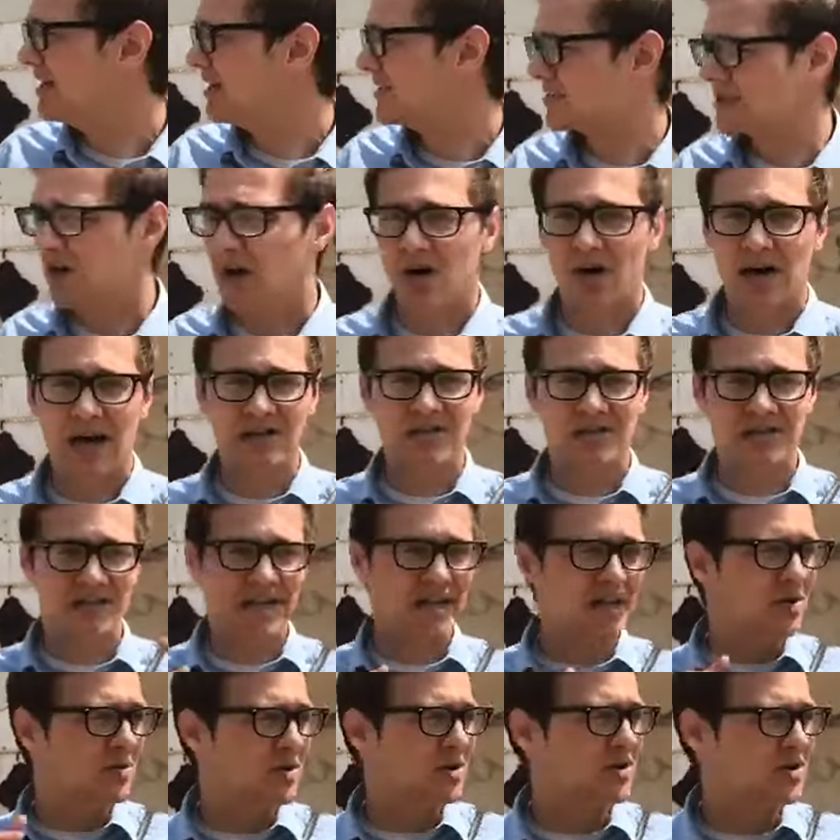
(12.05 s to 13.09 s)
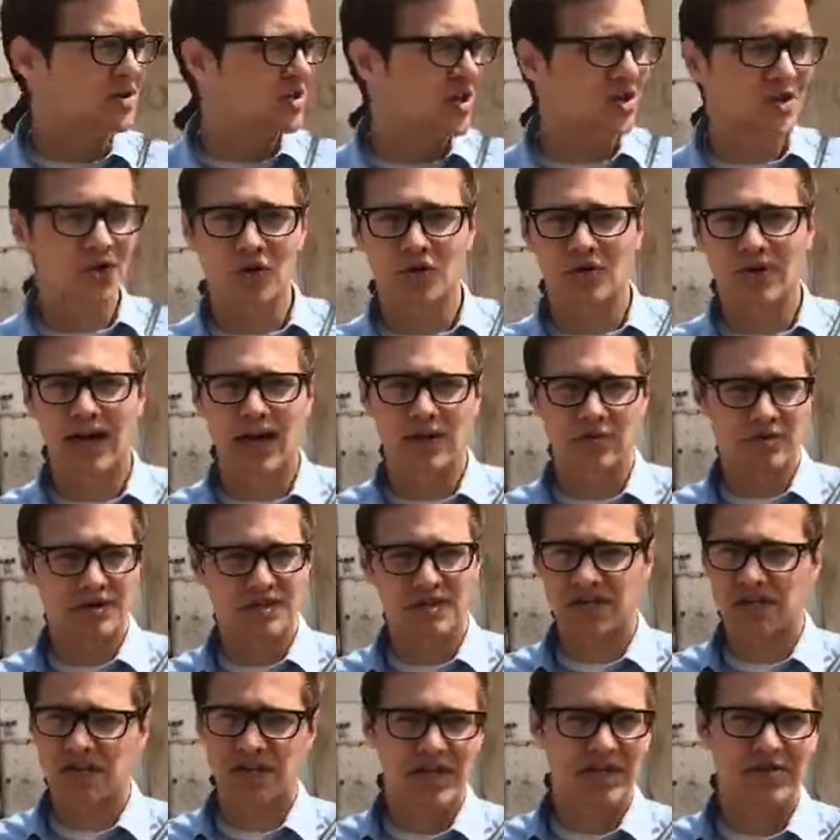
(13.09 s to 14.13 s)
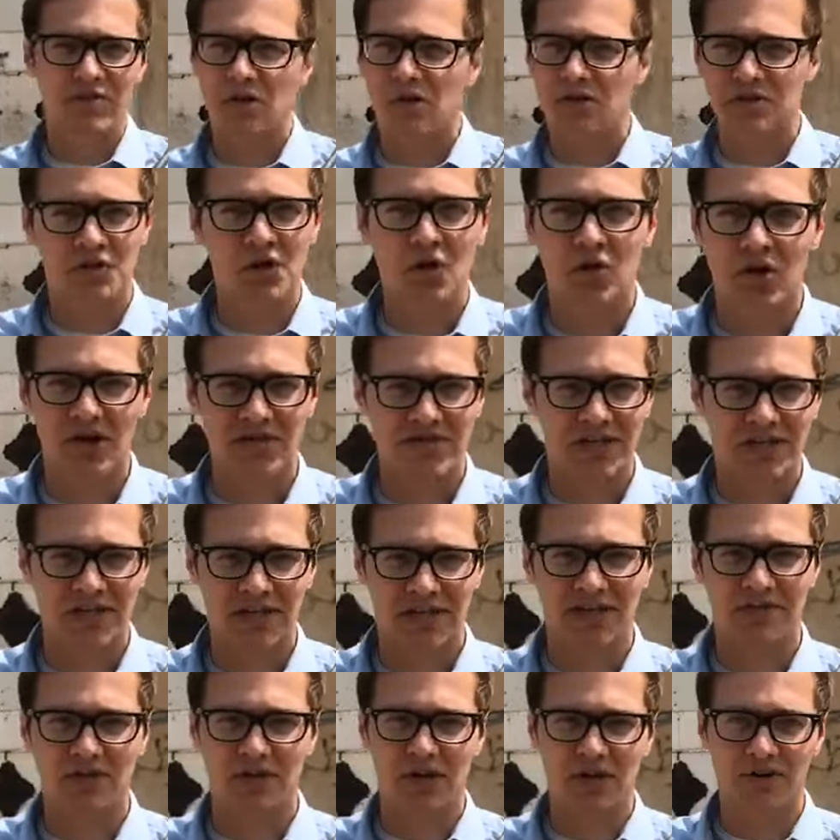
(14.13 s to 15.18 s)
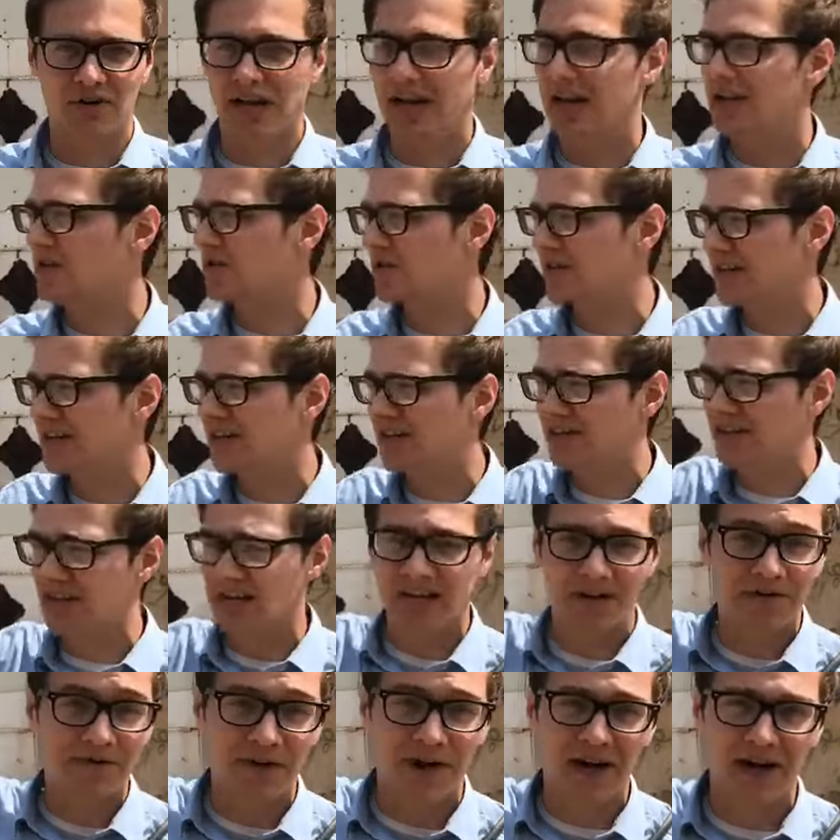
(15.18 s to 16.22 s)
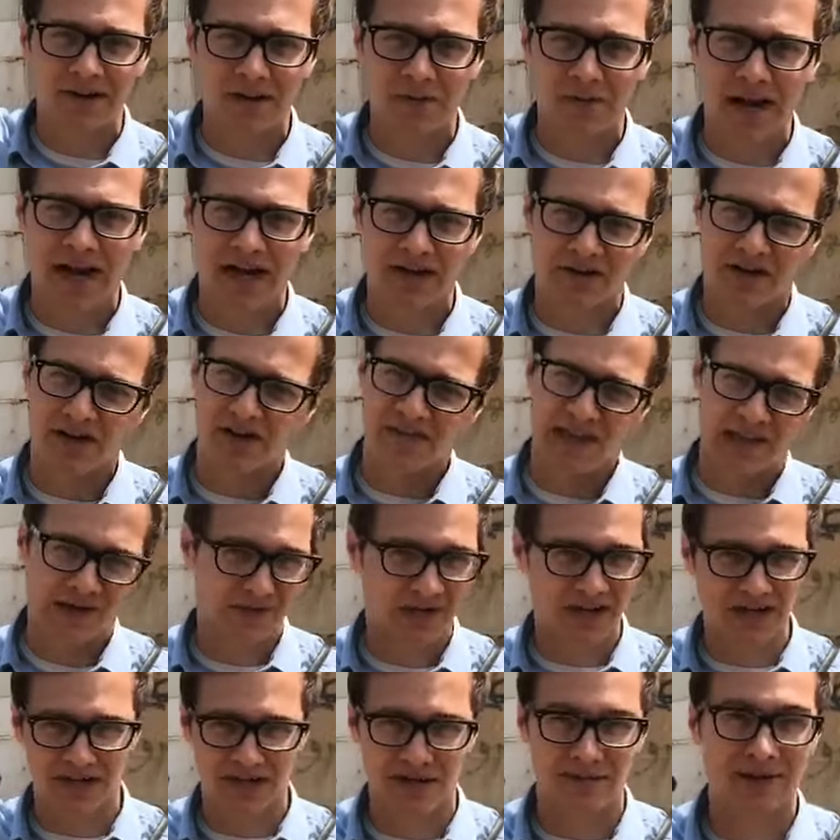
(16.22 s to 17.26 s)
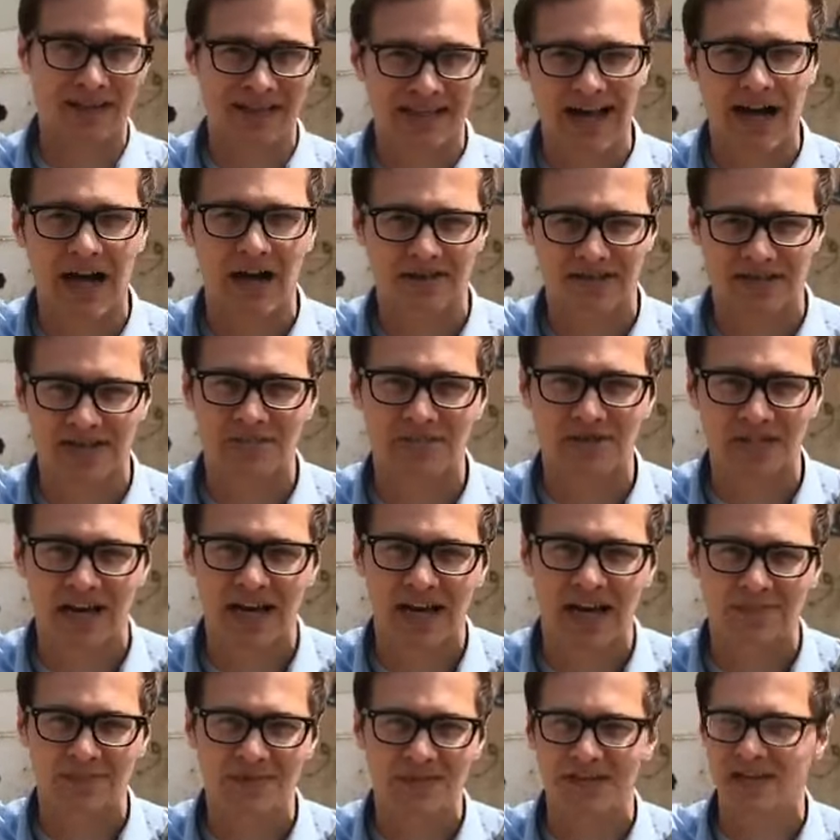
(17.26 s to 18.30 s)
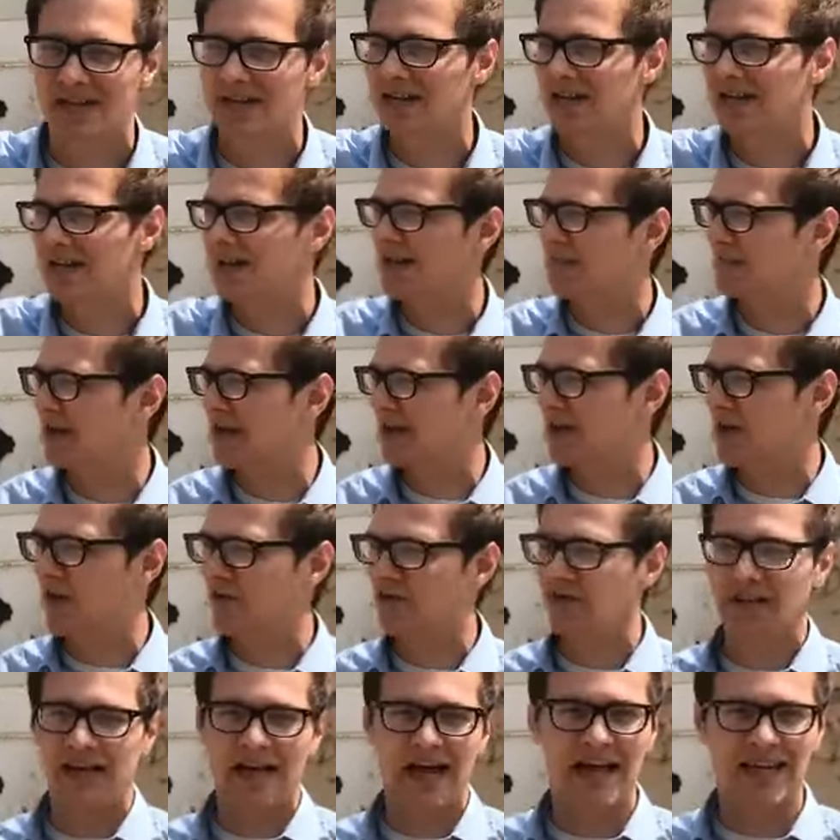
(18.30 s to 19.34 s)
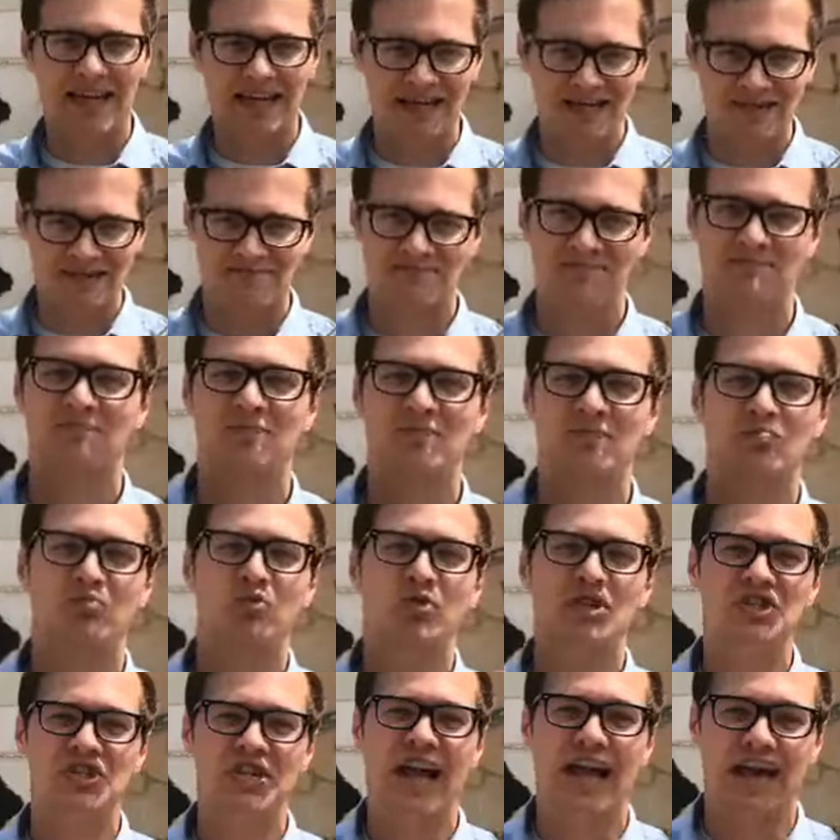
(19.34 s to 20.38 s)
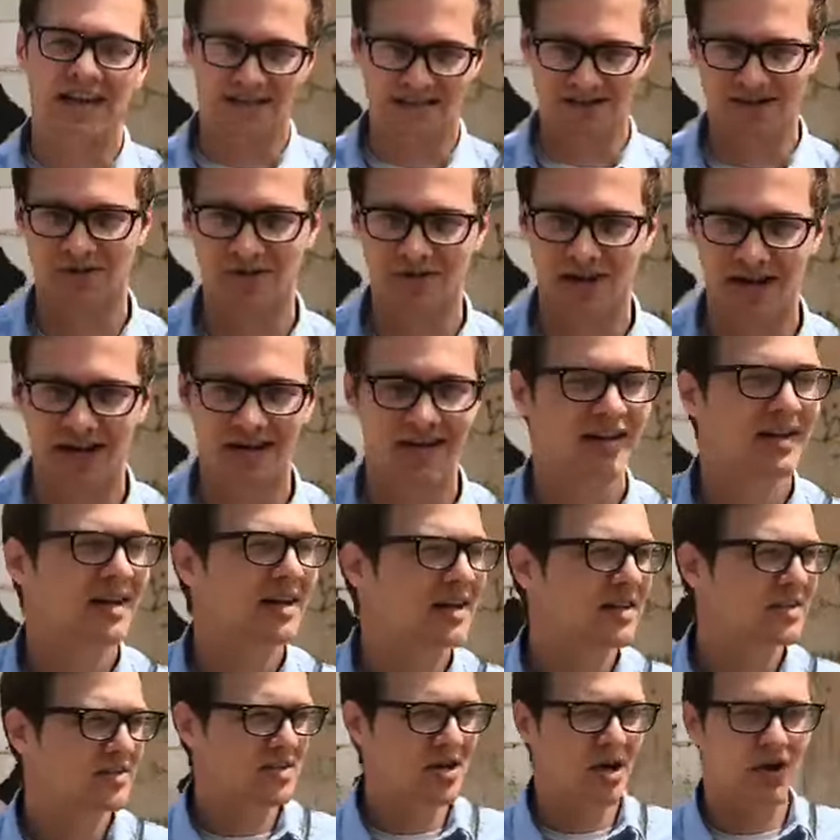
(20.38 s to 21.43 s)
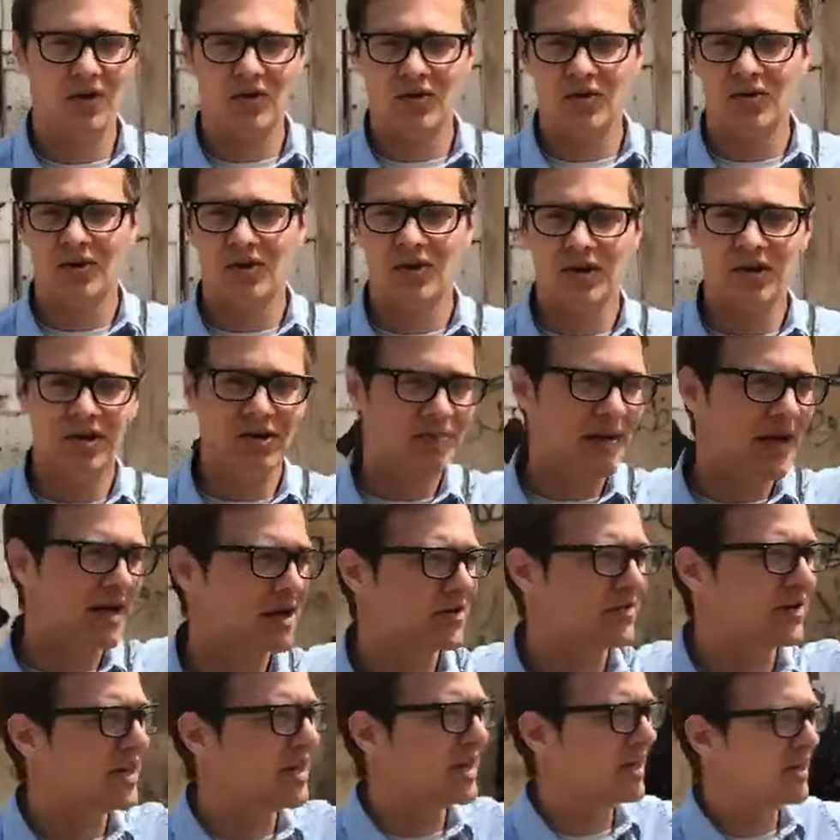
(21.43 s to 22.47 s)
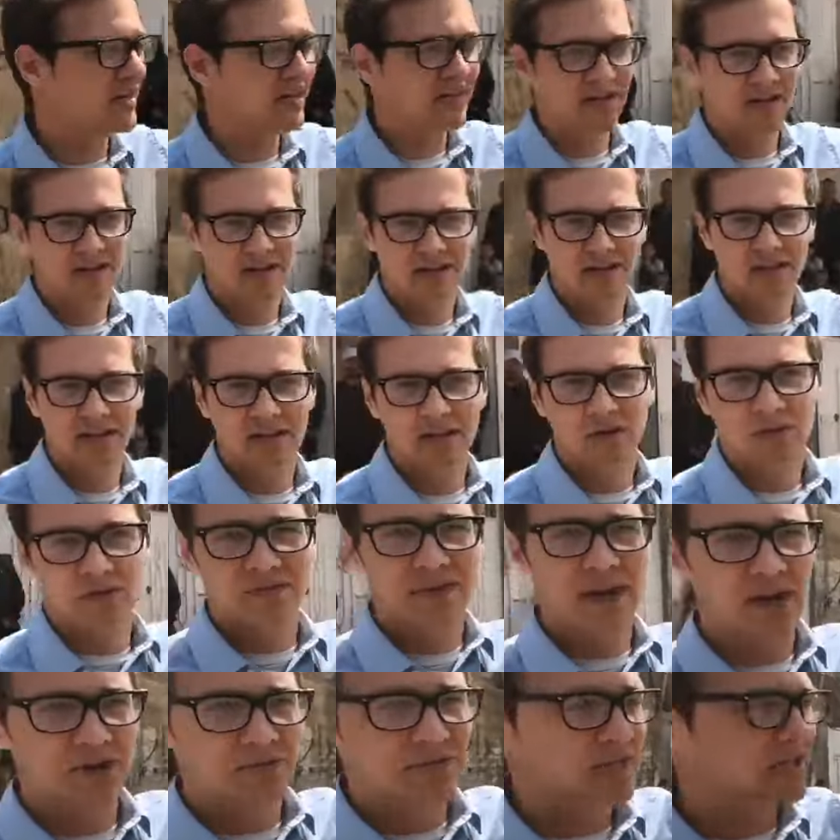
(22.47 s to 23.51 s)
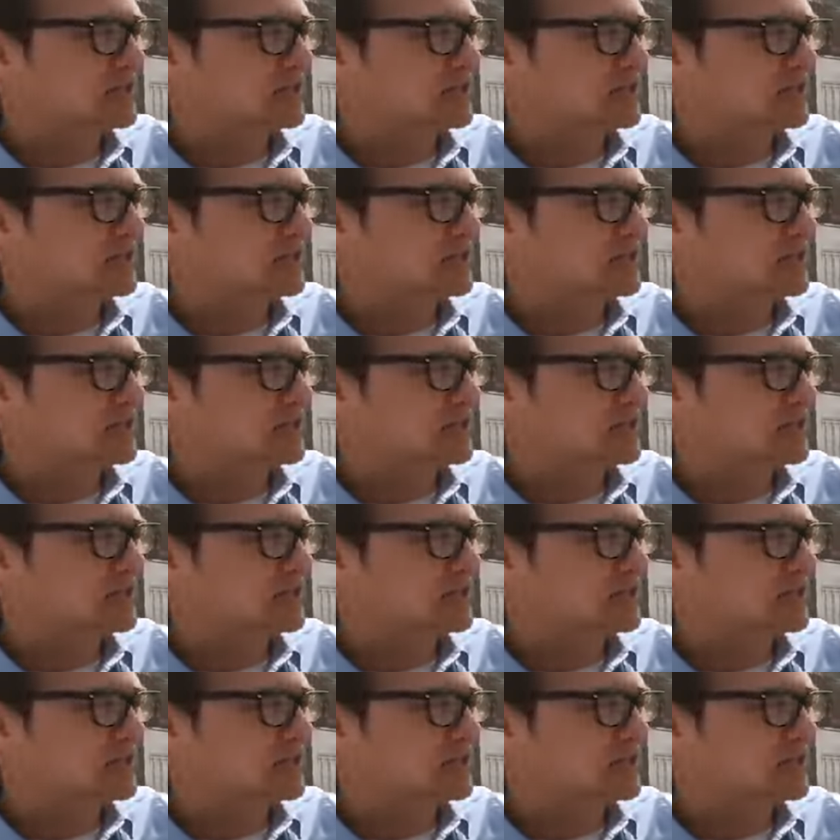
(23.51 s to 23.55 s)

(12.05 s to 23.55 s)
So I just kind of want to show you around. We're just going to give you a tour of the delivery, okay? You can hear the gunfire in the background. That'll get a little bit loud sometimes, but hopefully I can project, right? So look back over here. We've got a really